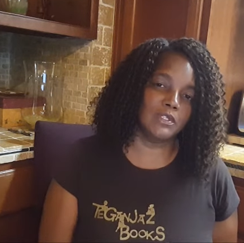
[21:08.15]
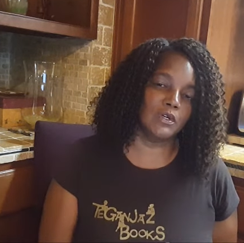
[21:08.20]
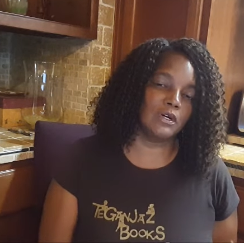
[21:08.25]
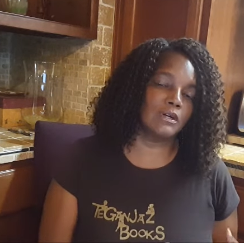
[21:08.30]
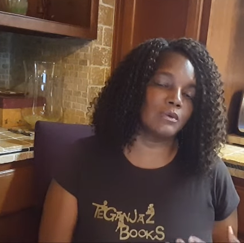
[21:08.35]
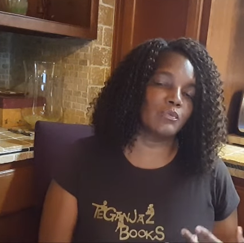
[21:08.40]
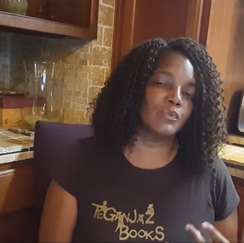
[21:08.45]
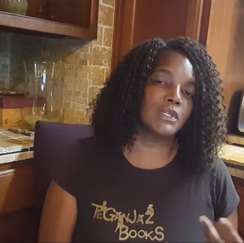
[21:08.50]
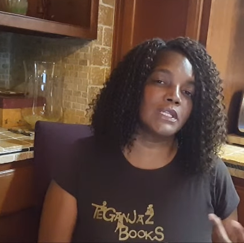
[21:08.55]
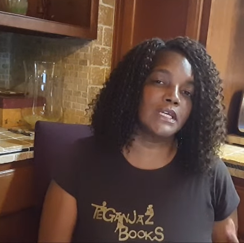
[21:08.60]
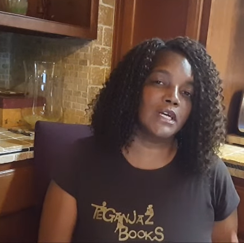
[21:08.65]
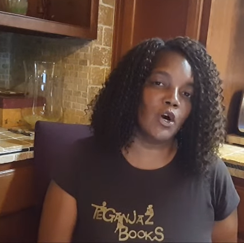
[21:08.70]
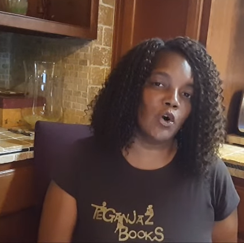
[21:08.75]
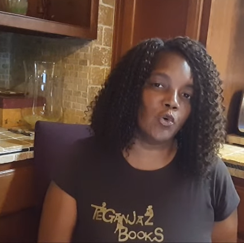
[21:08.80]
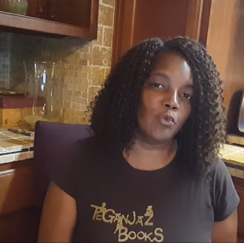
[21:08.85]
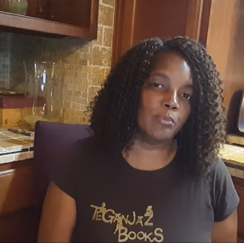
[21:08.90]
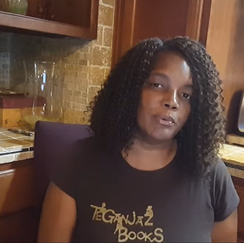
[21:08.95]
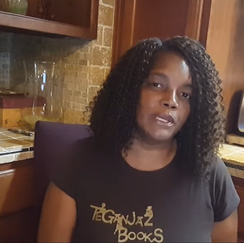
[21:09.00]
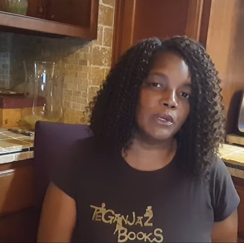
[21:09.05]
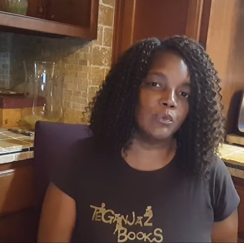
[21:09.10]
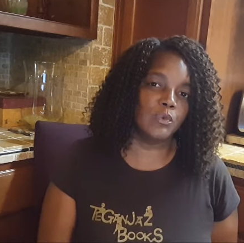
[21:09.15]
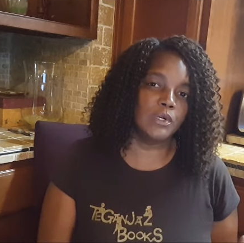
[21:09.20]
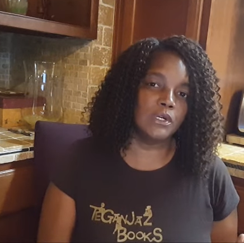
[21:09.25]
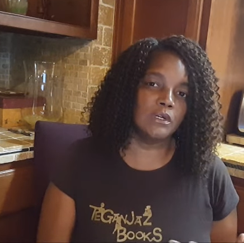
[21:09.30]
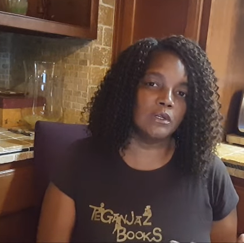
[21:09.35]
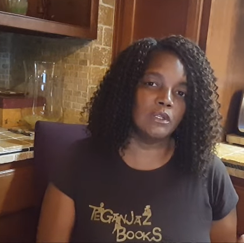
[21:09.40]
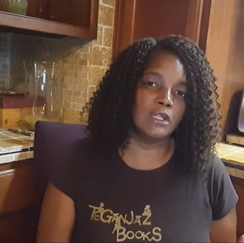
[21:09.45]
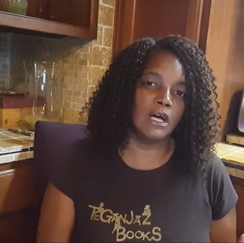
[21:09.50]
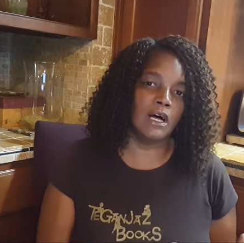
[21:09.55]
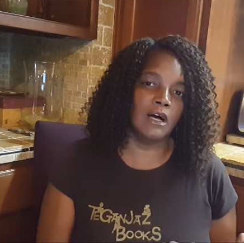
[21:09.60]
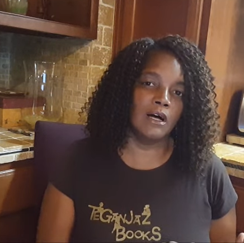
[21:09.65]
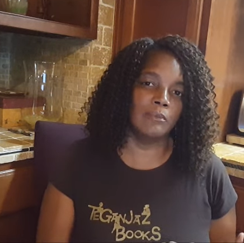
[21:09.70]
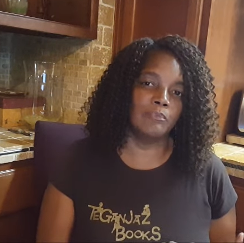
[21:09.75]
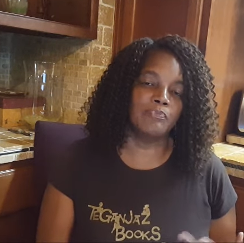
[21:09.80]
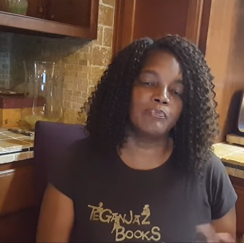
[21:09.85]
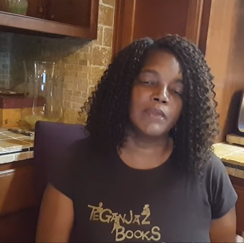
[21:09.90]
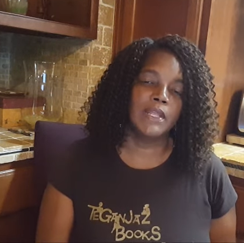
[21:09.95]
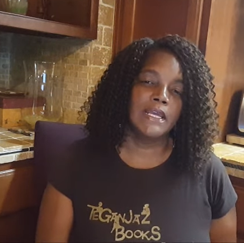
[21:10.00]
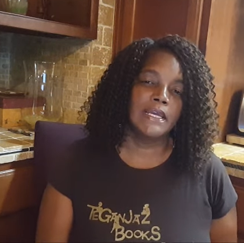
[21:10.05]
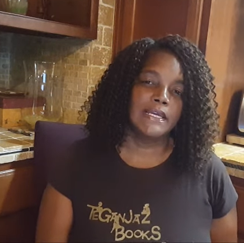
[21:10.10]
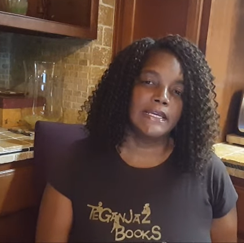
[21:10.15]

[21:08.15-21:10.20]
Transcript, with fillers: So I really hope he will um,